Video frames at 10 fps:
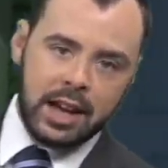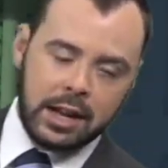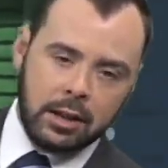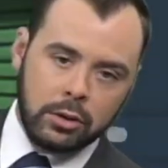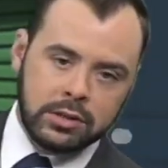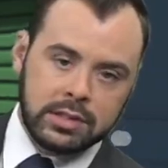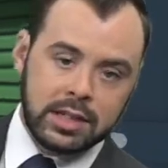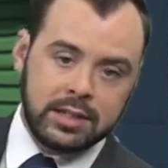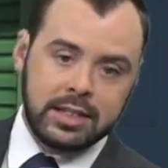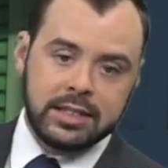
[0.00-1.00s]
and low
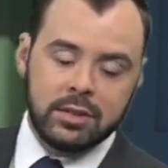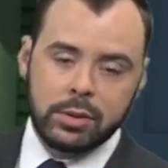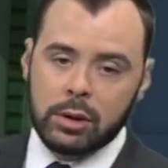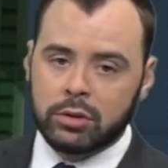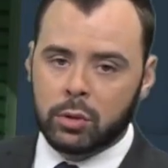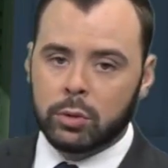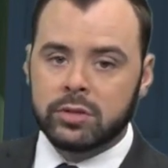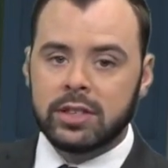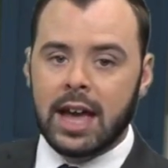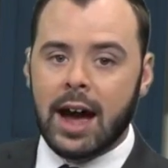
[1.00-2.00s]
60s as we go
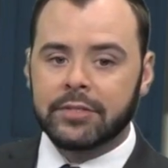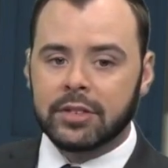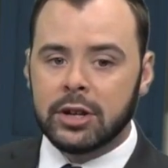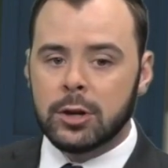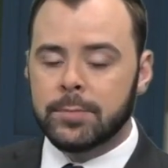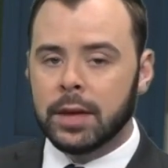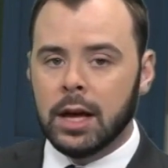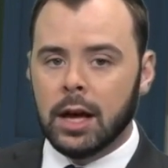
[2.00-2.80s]
towards the afternoon.